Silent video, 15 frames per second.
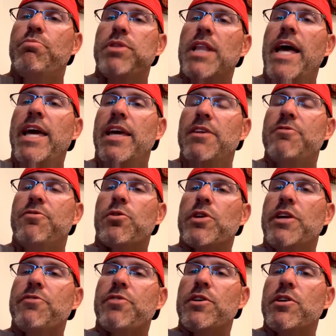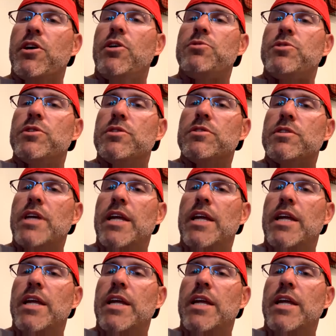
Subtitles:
playing for different coaches.